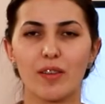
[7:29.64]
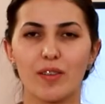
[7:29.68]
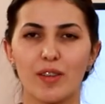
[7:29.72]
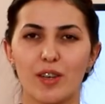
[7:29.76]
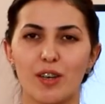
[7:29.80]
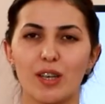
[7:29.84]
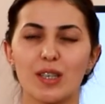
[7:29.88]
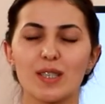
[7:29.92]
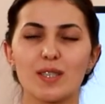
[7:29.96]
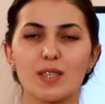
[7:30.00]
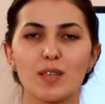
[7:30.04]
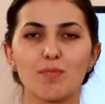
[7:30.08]
there
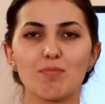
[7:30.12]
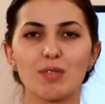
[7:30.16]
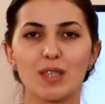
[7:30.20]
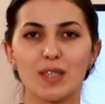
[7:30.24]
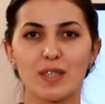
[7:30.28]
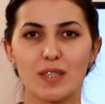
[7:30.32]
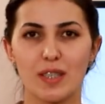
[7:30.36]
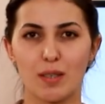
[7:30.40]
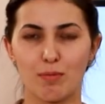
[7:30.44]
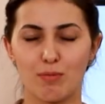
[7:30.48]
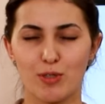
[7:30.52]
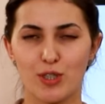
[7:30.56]
are some
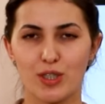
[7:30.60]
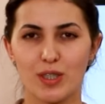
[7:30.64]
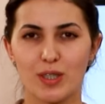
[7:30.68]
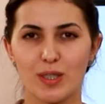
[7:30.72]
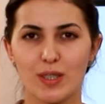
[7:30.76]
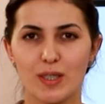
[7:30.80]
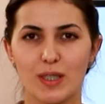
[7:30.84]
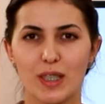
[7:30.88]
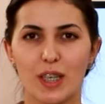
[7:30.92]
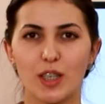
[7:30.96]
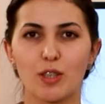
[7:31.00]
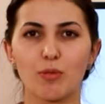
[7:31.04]

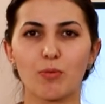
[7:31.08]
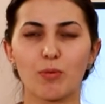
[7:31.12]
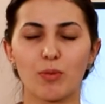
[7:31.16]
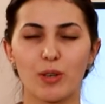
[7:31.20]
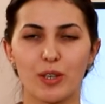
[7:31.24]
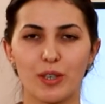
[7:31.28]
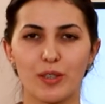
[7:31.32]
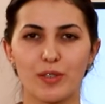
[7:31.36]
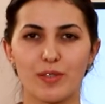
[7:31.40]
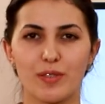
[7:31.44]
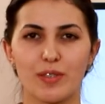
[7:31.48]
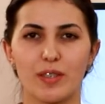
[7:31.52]
exceptions that are
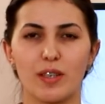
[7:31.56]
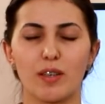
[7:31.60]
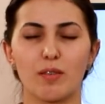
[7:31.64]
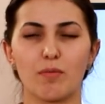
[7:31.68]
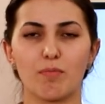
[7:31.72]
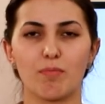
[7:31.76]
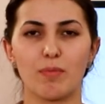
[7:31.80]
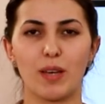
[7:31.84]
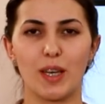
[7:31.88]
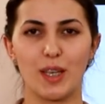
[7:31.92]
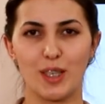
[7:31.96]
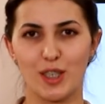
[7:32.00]
worth
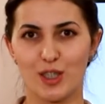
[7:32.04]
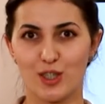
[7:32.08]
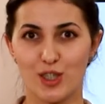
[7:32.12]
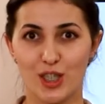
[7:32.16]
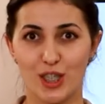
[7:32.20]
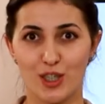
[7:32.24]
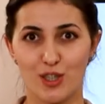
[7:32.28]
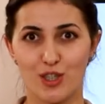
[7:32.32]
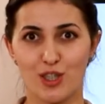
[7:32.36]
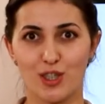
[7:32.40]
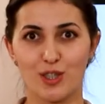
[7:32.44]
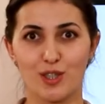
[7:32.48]
paying
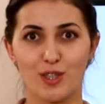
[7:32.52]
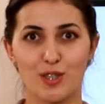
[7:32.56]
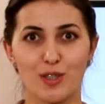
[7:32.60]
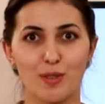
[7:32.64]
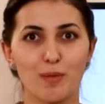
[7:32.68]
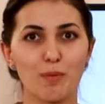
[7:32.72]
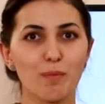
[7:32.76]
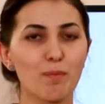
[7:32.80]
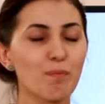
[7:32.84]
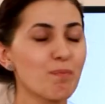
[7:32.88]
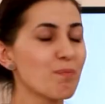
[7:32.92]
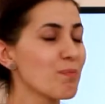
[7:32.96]
attention to.